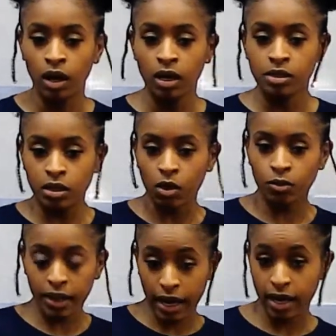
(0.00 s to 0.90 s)
So
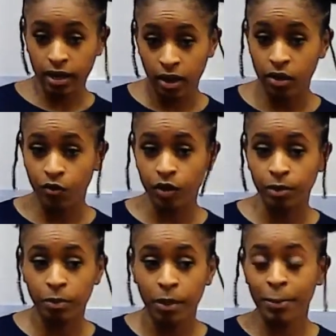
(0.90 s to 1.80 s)
they got cleared from
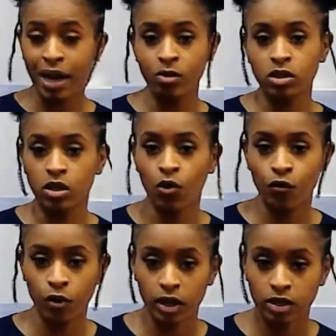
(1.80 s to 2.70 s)
it. But mine was so
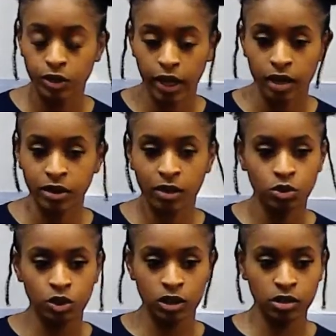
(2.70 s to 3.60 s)
fresh, y'all. That was
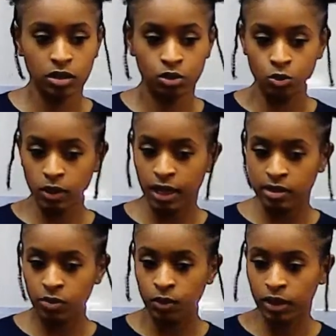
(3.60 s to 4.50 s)
just in
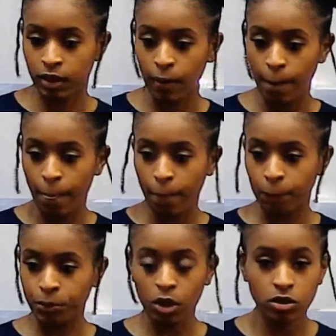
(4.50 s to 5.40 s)

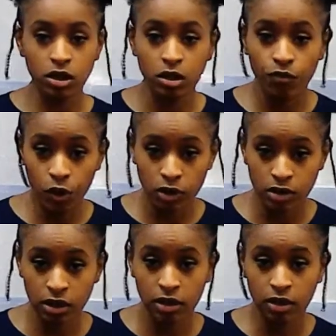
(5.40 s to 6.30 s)
13 or
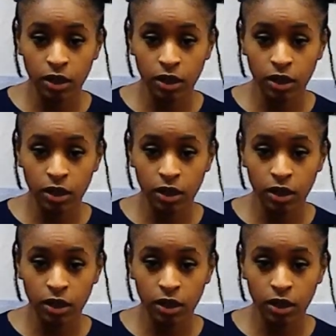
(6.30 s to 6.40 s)
14.